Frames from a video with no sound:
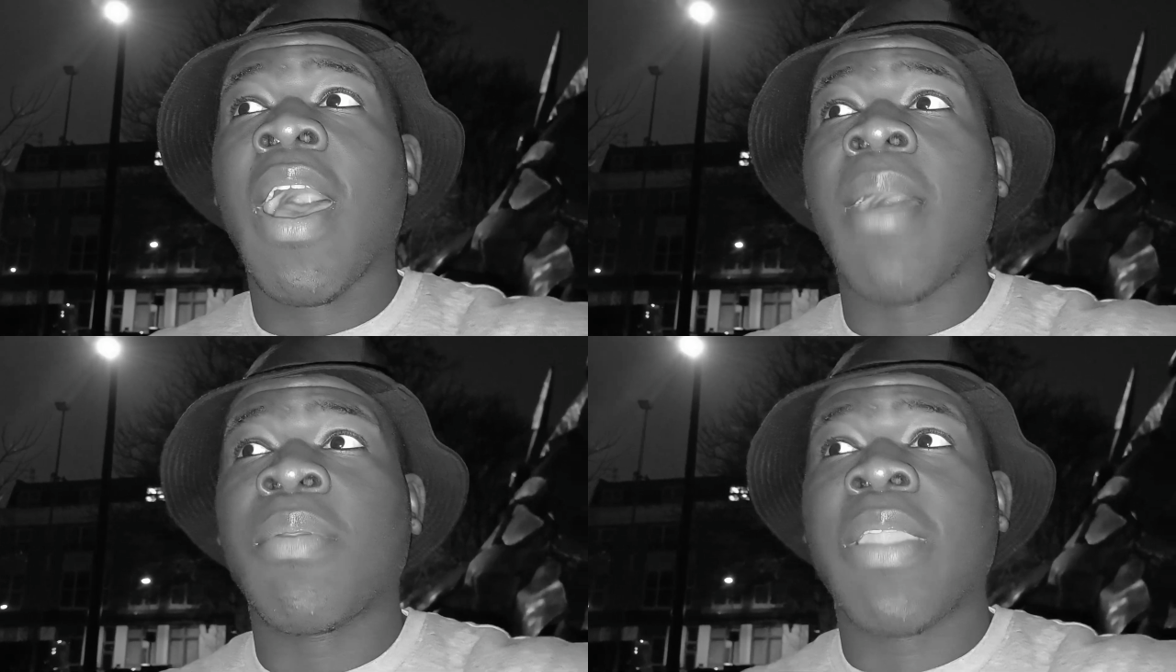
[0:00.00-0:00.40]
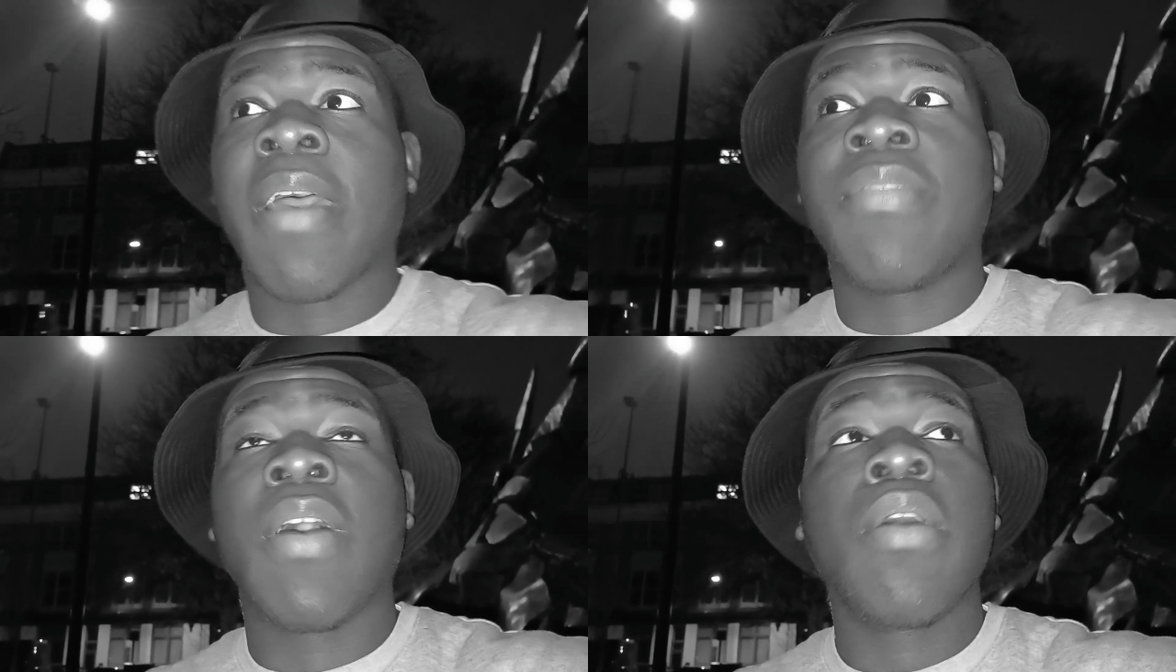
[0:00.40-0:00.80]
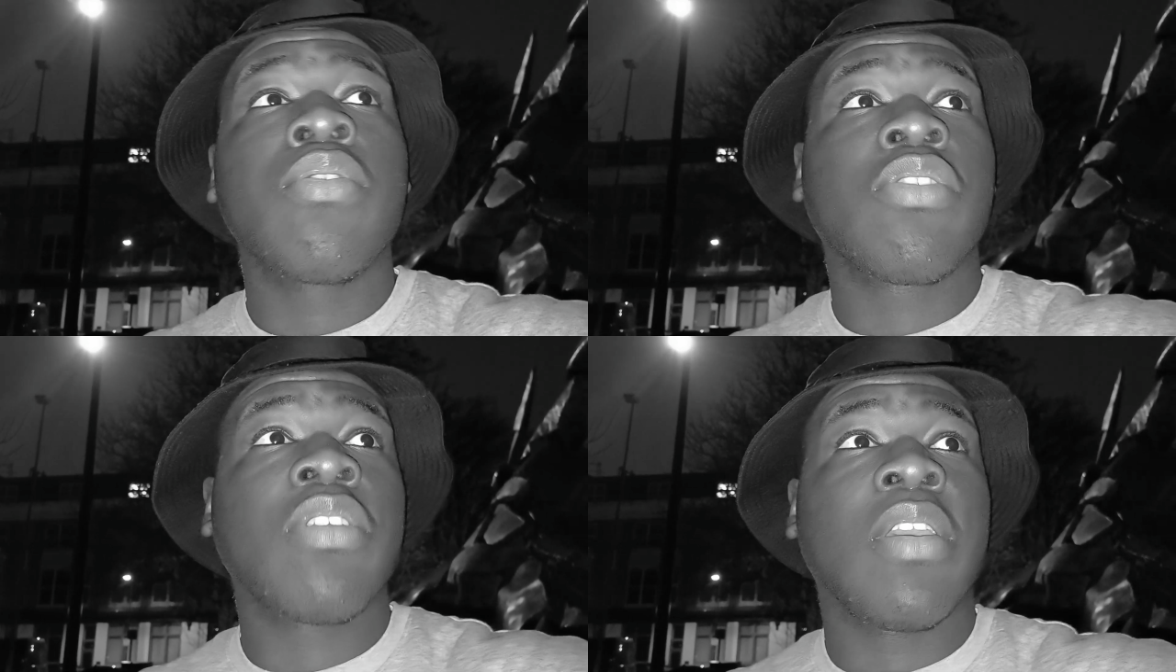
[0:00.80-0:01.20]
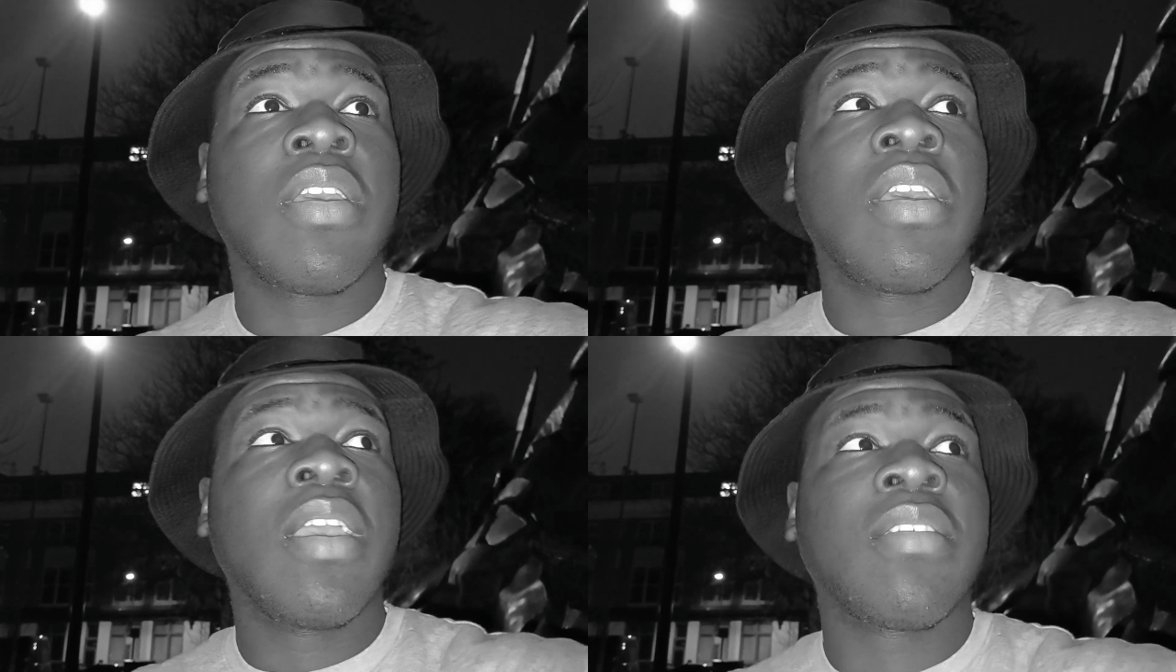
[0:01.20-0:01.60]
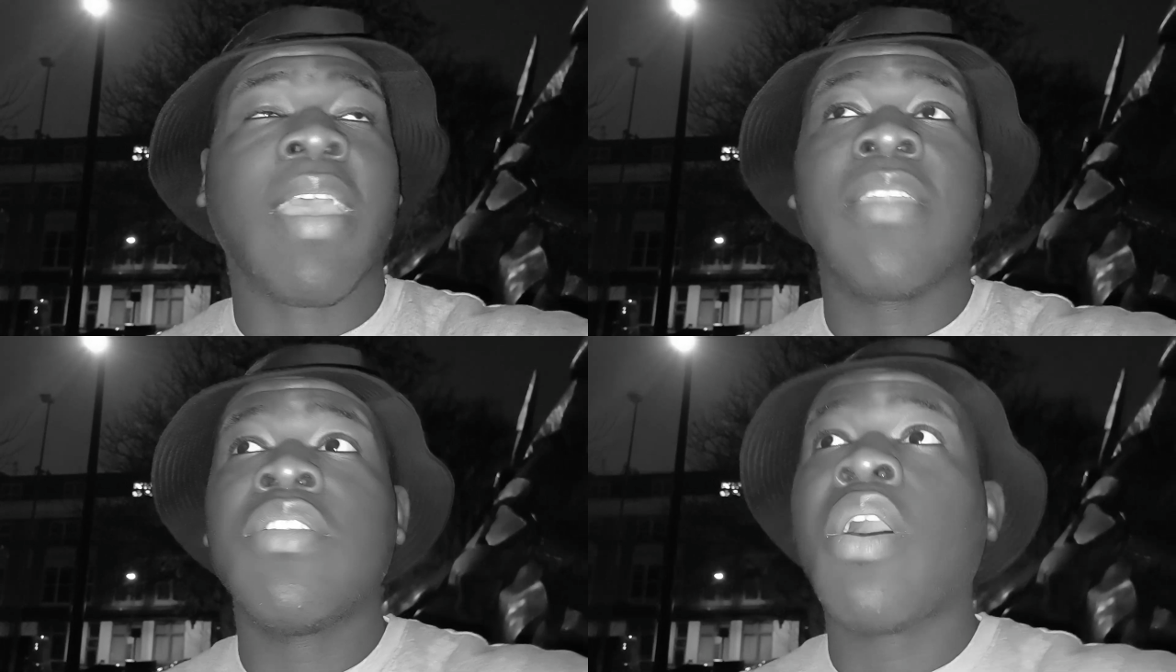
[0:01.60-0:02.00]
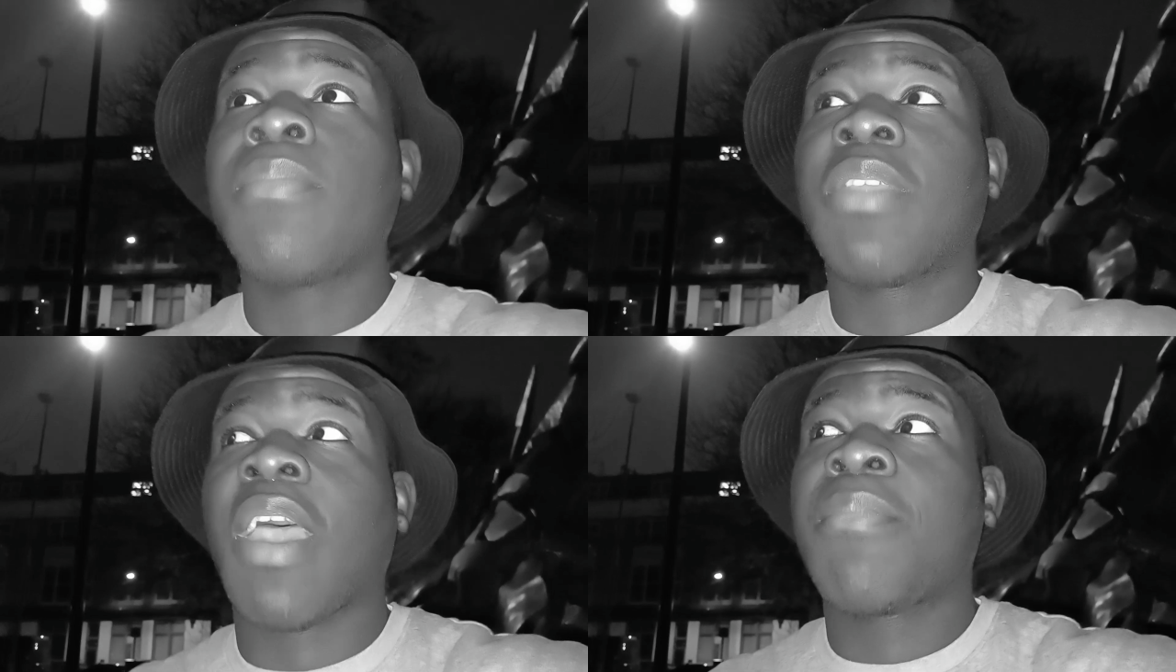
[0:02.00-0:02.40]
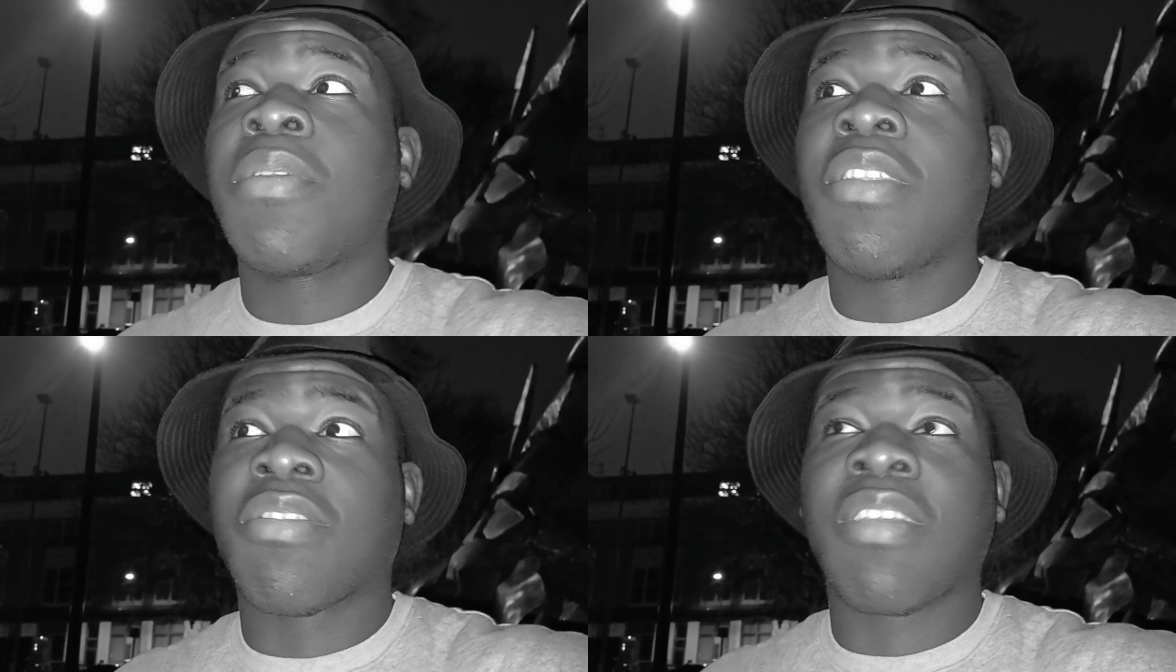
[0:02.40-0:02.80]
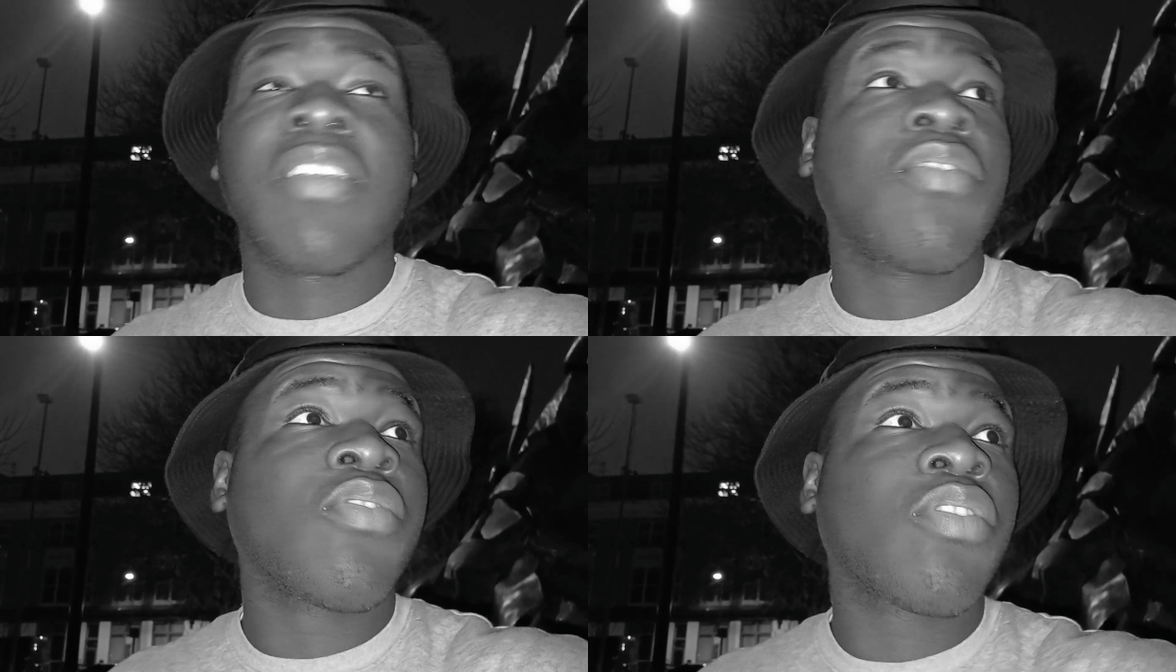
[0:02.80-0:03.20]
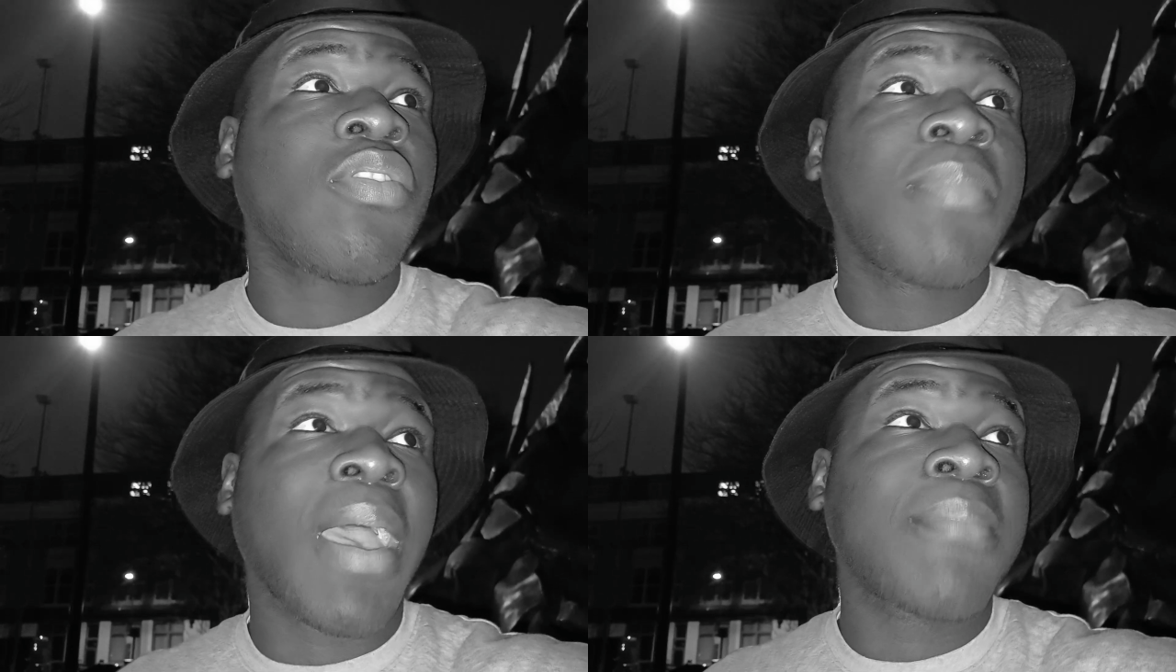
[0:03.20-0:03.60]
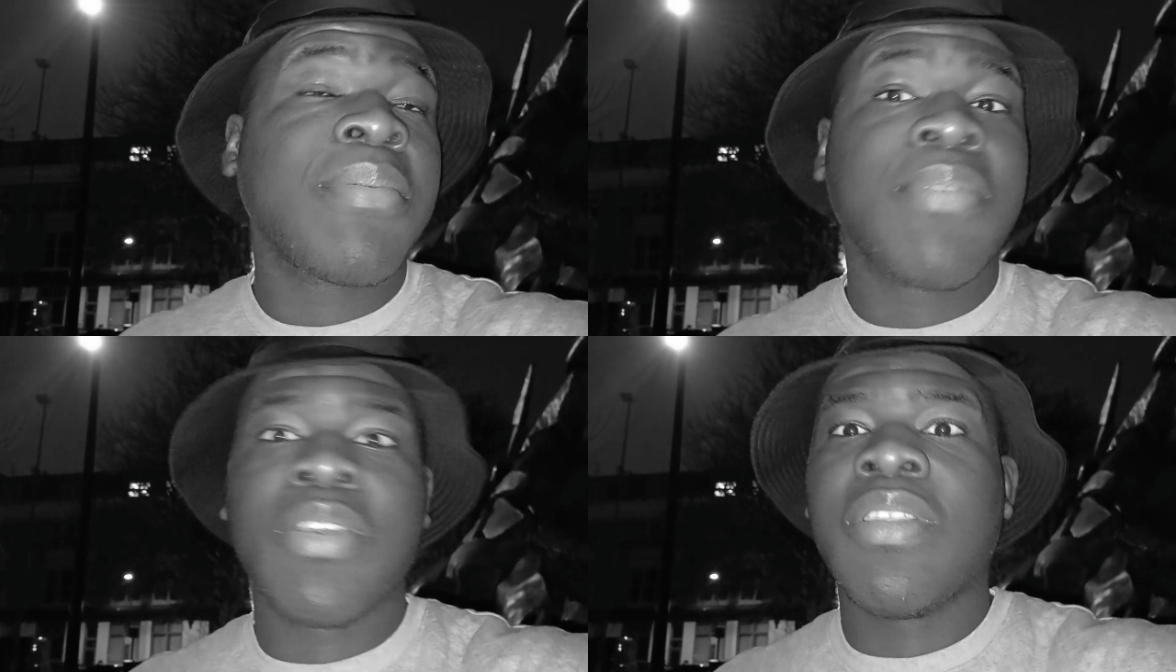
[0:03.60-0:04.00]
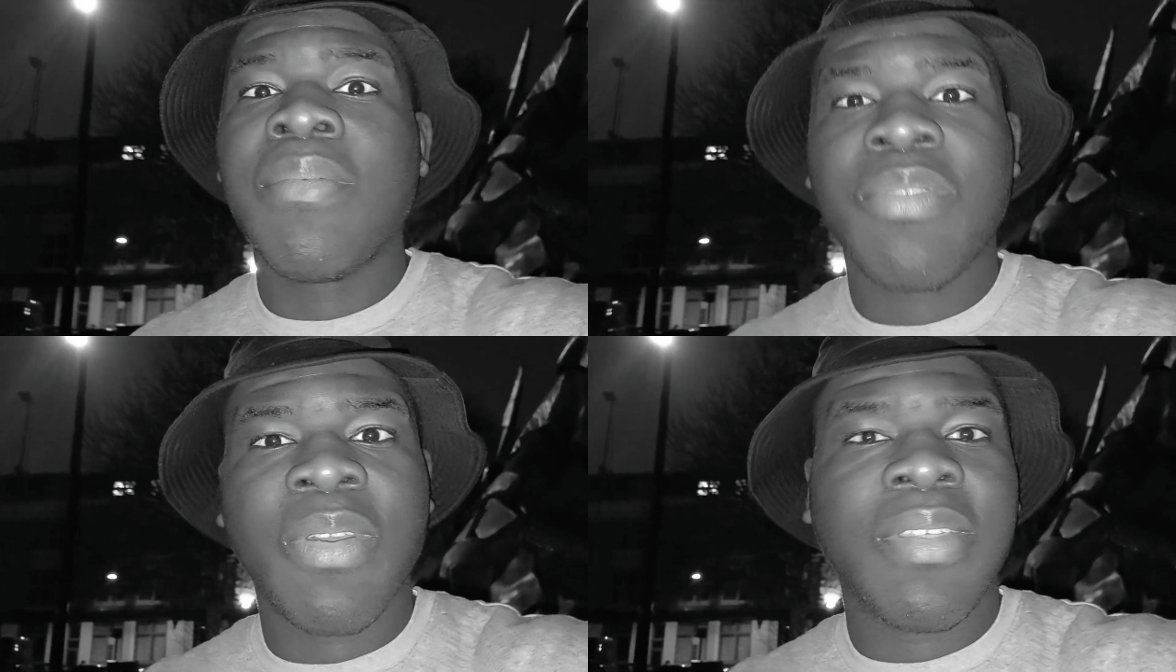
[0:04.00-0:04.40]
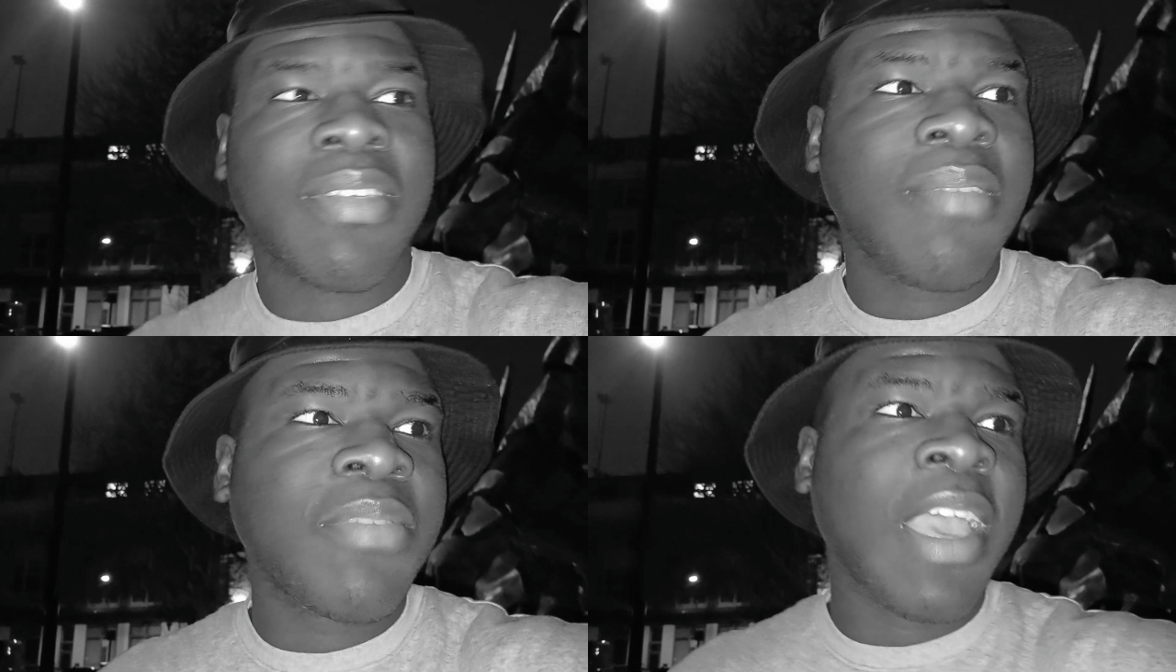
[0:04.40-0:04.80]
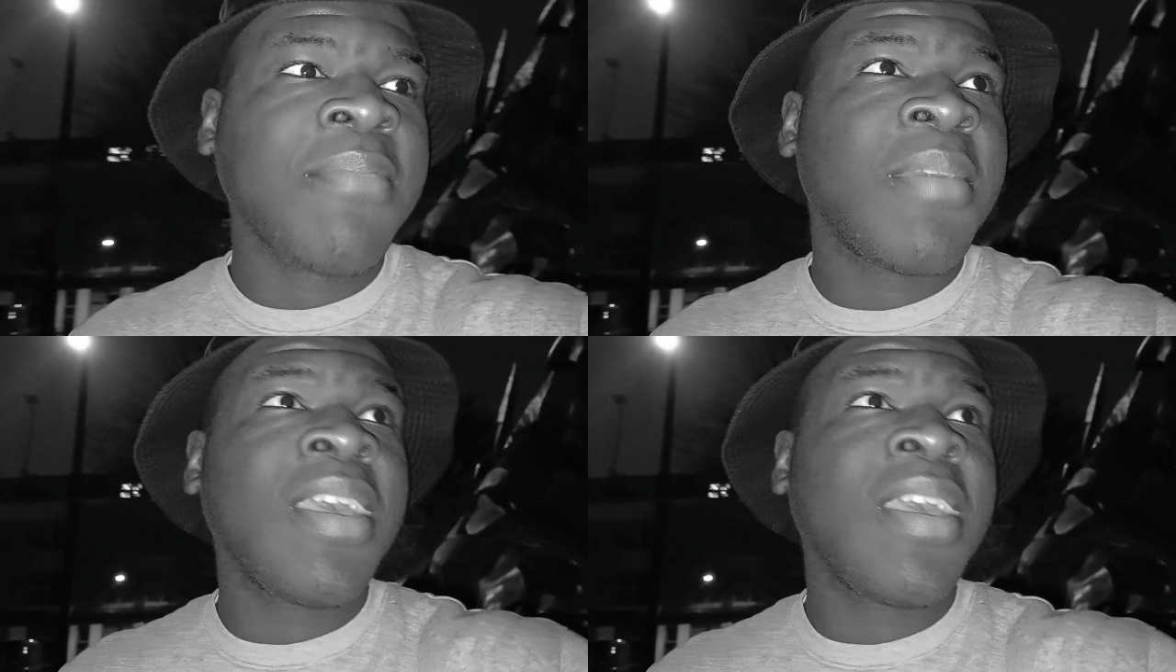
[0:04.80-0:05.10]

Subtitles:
I'm gonna have that, oh shit. It's like numbed happiness, like you're super happy but you're numb to it at the same time.